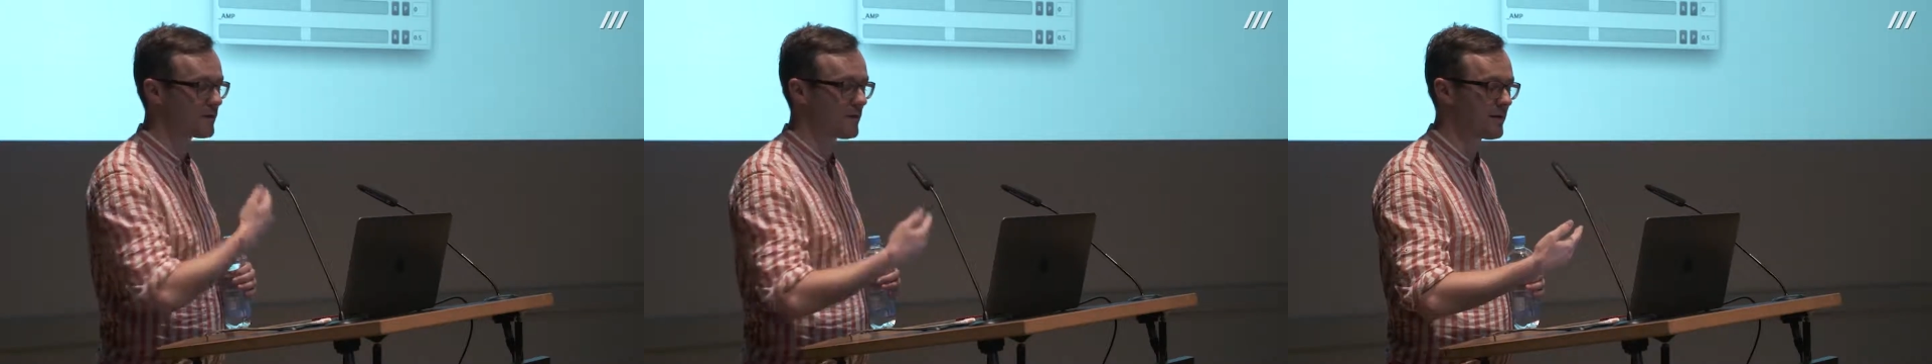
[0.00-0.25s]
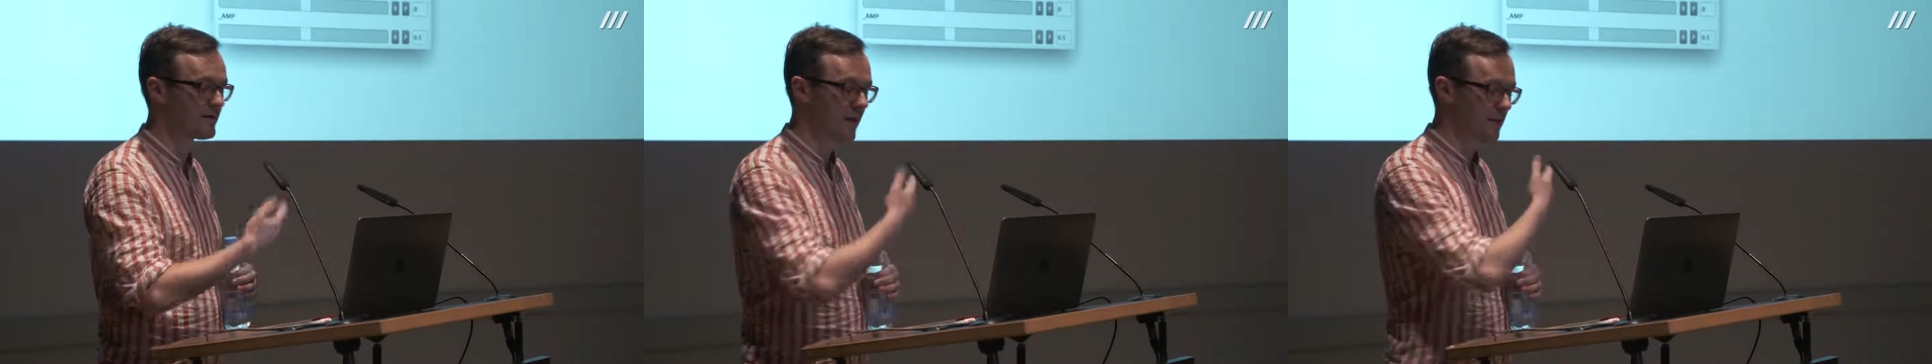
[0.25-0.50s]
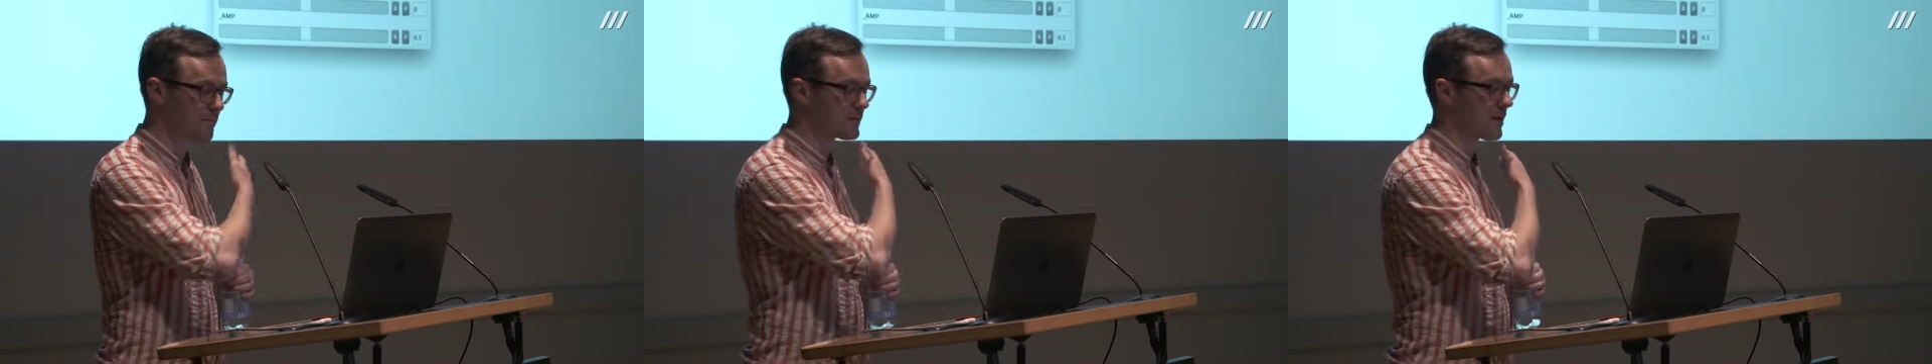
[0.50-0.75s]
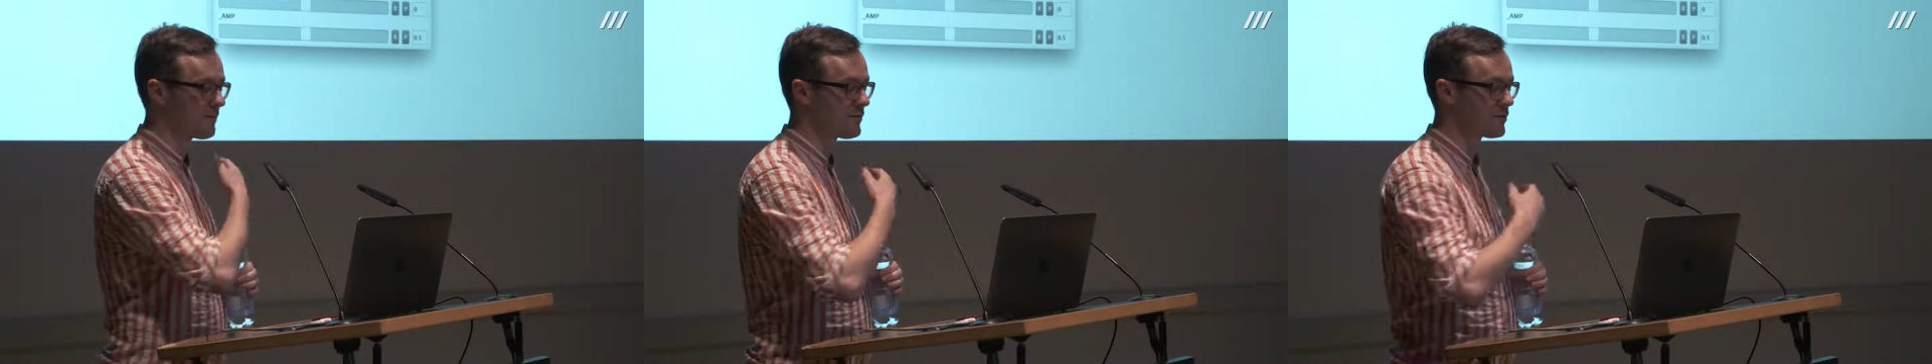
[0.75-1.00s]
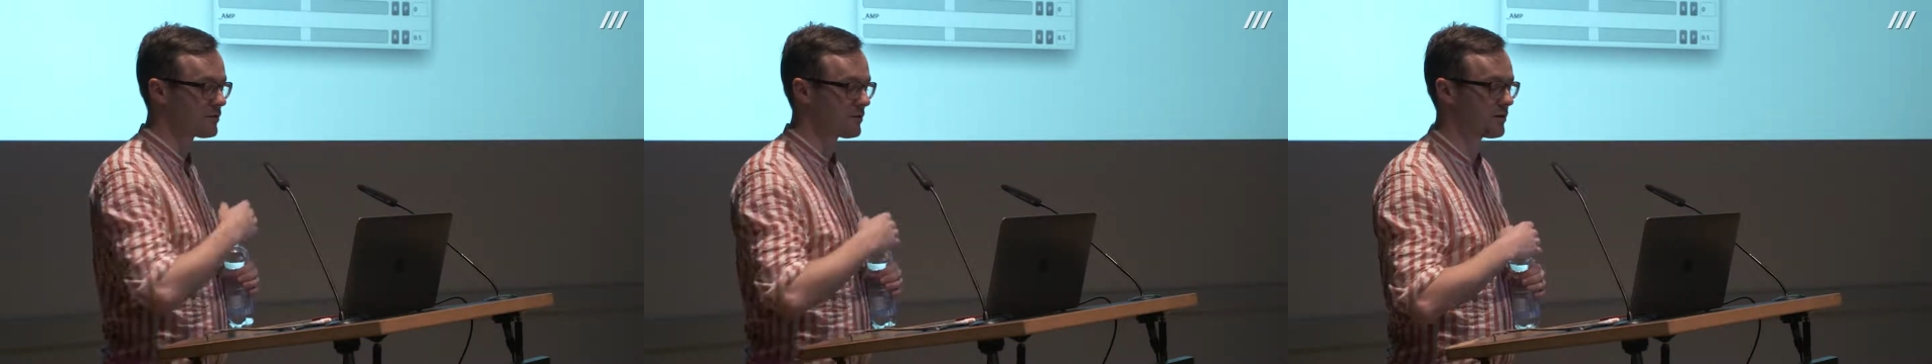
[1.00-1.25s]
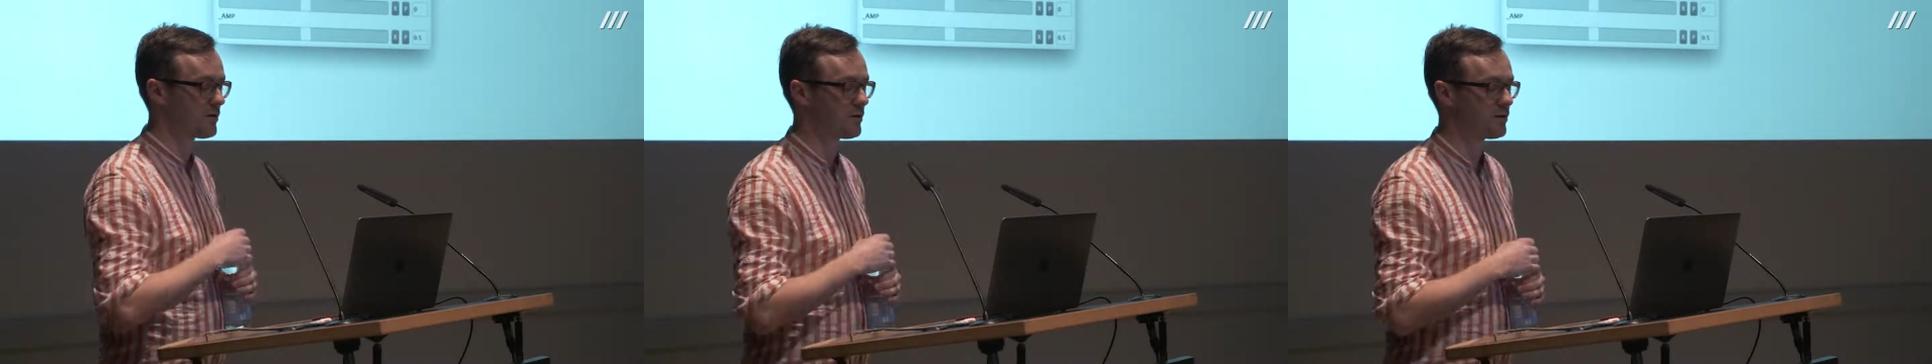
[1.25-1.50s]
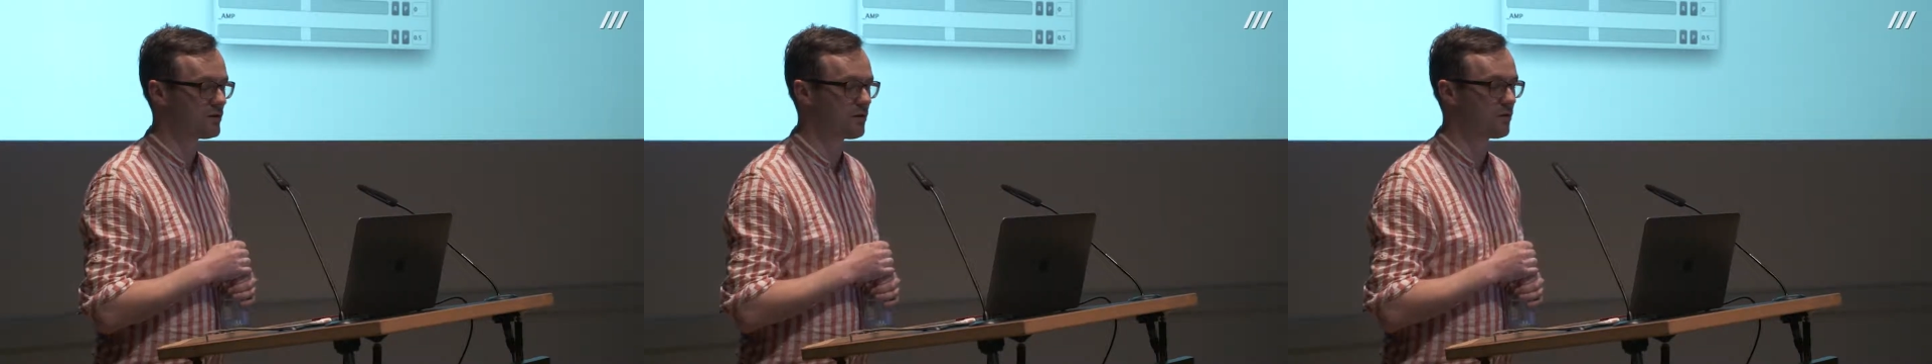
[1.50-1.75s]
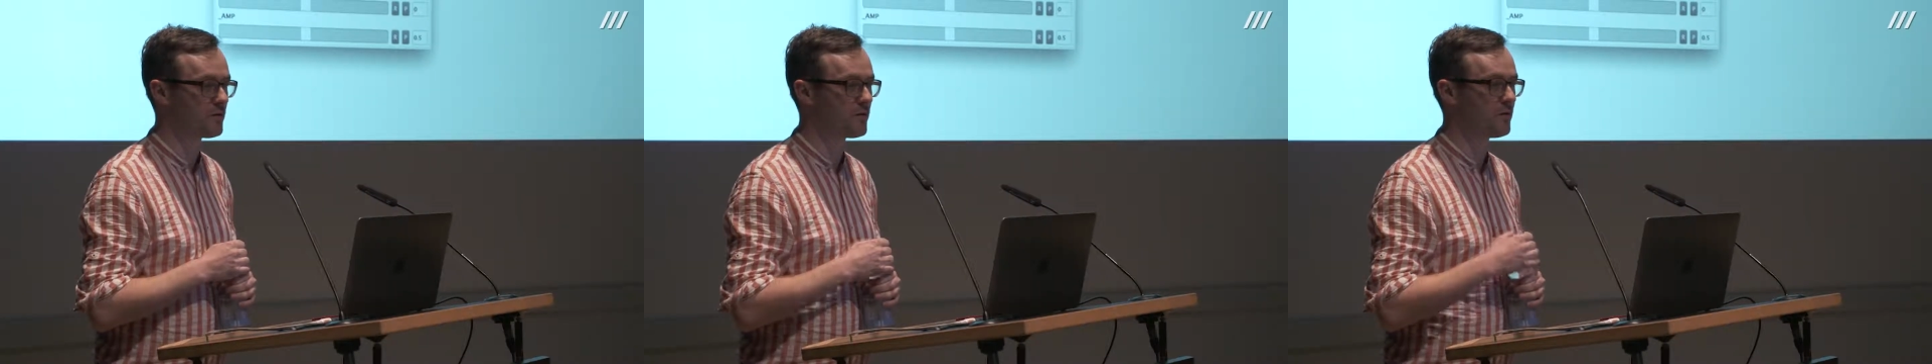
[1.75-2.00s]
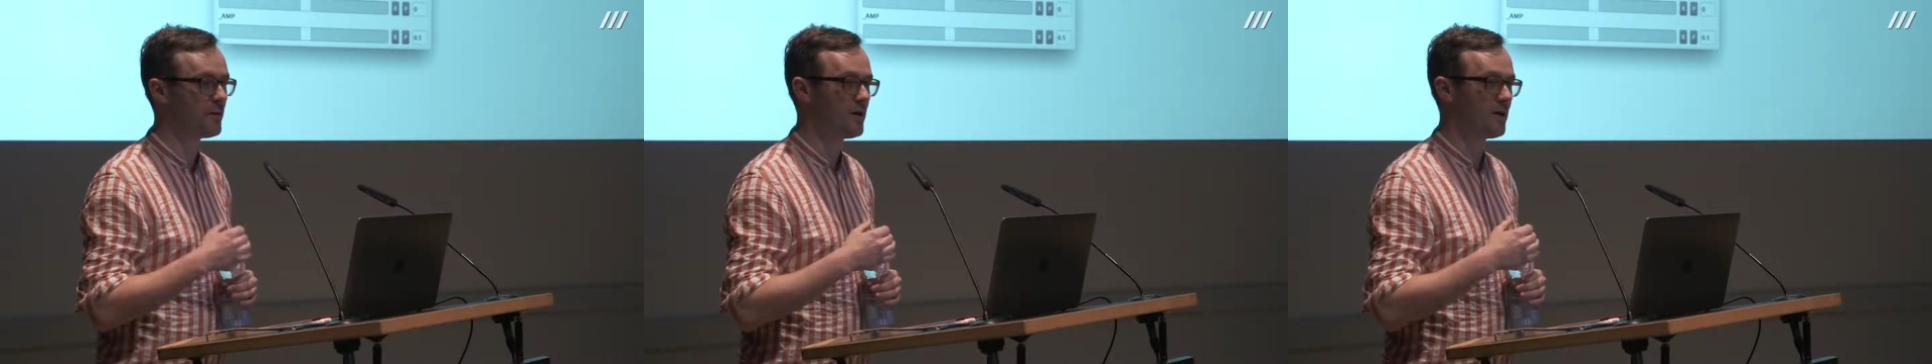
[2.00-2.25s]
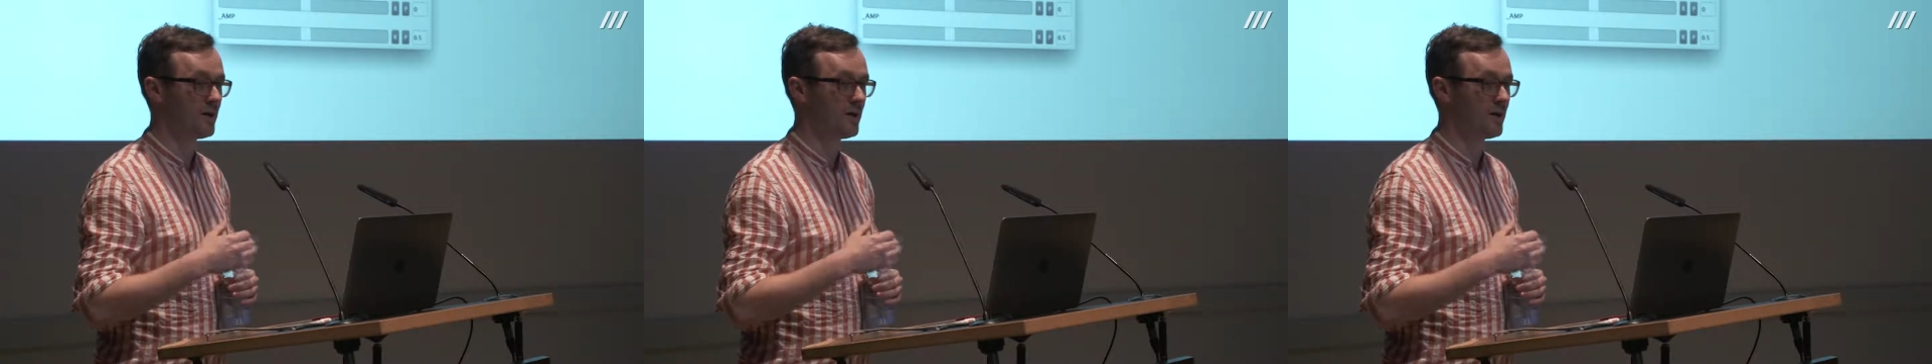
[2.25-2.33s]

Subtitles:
the tables I've just showed you.